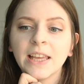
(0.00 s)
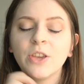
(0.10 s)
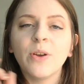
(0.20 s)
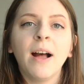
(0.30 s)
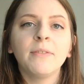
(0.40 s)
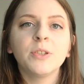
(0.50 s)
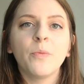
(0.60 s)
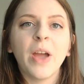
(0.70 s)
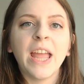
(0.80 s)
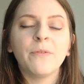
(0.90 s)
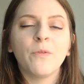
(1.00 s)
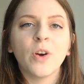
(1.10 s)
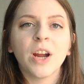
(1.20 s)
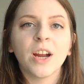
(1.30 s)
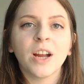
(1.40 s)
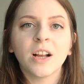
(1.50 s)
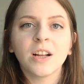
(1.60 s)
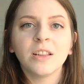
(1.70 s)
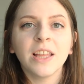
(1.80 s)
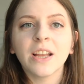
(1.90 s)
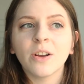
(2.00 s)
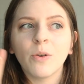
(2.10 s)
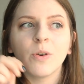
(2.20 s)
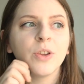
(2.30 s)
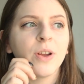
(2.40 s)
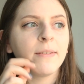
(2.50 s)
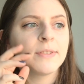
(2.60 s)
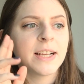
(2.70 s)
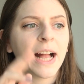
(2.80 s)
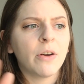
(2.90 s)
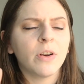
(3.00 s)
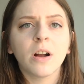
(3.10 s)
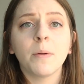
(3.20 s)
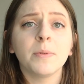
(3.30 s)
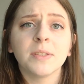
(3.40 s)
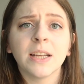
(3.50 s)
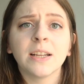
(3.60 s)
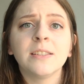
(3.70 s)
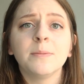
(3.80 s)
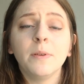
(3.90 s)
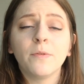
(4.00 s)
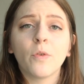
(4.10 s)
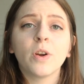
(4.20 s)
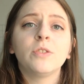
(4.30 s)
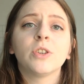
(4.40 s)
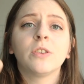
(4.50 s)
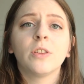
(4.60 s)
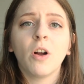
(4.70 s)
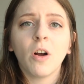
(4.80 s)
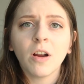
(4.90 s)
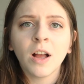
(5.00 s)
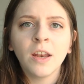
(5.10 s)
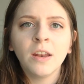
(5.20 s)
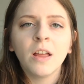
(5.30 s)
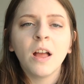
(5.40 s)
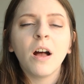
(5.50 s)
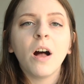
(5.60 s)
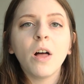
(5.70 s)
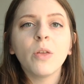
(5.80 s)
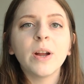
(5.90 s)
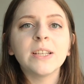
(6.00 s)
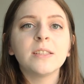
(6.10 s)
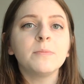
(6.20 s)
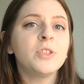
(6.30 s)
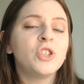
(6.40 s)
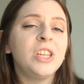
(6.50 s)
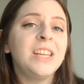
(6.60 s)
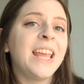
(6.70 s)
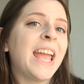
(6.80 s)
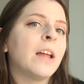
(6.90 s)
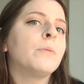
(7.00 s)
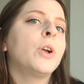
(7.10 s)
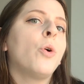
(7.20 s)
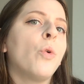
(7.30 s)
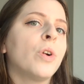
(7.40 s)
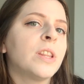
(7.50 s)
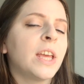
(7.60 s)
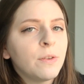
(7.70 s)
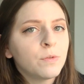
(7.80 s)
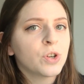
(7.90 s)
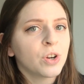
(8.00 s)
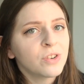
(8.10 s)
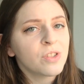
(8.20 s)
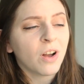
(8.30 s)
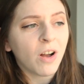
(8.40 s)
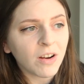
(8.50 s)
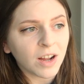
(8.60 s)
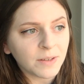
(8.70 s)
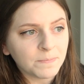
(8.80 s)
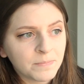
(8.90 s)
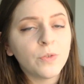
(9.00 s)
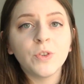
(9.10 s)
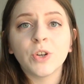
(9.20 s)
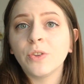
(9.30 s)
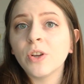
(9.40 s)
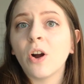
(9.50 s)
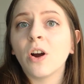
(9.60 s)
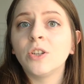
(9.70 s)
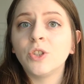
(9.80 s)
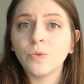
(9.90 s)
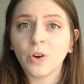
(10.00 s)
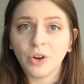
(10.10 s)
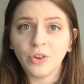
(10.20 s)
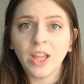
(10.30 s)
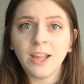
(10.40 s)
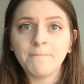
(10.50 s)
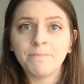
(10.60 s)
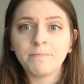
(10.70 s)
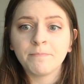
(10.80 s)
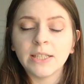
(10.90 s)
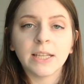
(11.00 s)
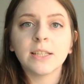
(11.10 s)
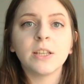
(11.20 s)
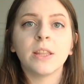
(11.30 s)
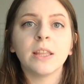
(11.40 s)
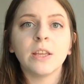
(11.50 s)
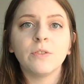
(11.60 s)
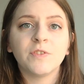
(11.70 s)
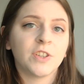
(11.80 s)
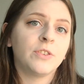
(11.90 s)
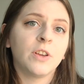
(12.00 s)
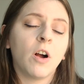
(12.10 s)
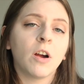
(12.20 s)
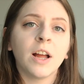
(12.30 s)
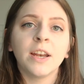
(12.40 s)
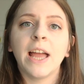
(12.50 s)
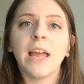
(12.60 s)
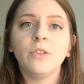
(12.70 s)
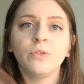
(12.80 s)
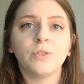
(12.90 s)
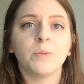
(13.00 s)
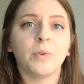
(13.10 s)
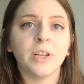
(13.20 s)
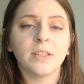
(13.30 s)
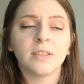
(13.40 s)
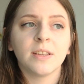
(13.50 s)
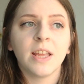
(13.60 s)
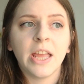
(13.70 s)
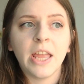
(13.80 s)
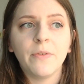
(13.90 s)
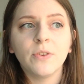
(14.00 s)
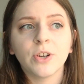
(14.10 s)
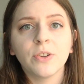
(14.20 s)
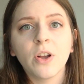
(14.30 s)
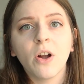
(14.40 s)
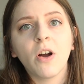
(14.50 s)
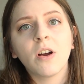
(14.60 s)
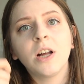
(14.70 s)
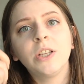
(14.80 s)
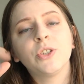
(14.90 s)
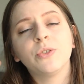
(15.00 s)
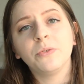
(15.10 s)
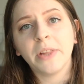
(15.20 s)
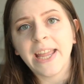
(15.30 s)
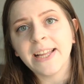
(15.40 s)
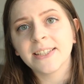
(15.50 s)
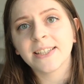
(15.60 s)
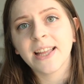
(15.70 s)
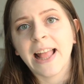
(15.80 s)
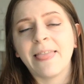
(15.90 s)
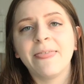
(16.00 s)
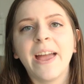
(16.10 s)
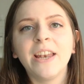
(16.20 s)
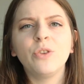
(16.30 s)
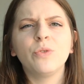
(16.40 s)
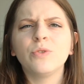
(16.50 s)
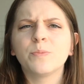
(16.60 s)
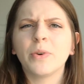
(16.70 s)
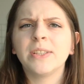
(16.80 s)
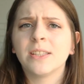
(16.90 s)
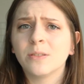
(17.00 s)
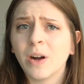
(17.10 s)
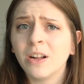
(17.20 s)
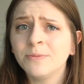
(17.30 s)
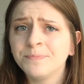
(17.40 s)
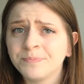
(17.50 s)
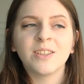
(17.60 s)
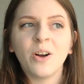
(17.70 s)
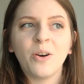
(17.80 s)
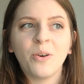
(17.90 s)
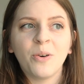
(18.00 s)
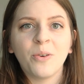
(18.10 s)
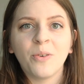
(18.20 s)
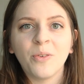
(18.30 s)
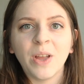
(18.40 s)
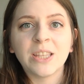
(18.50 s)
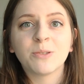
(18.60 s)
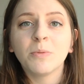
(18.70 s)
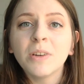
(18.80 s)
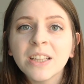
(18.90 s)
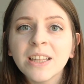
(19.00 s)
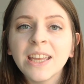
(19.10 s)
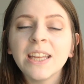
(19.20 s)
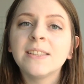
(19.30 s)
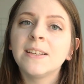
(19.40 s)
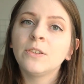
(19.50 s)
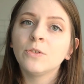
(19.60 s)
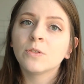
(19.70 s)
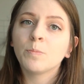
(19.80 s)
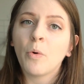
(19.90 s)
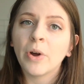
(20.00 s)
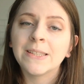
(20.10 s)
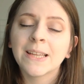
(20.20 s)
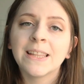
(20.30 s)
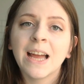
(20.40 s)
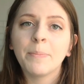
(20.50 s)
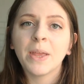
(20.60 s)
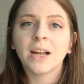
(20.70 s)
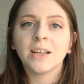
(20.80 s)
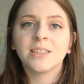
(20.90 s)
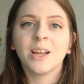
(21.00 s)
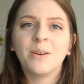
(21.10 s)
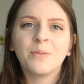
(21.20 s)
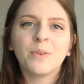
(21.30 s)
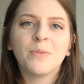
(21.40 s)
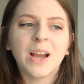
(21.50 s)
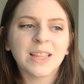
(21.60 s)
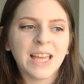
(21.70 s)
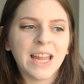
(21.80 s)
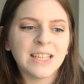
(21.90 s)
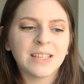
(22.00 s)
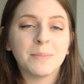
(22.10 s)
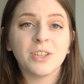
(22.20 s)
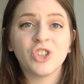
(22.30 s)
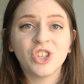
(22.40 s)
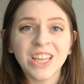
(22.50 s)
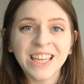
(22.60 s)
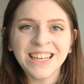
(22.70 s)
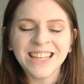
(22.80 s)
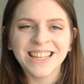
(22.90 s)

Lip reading: you have to wait for a click or you have to count a couple seconds before you turn the car on. Otherwise, the machine can't record that you've turned the car on. So if you turn the car on too early, it doesn't think that you've turned the car on and you lose the points. If you turn the car on too late, then you lose points as well. So it's really easy to lose points on that because of the fact that it's a machine.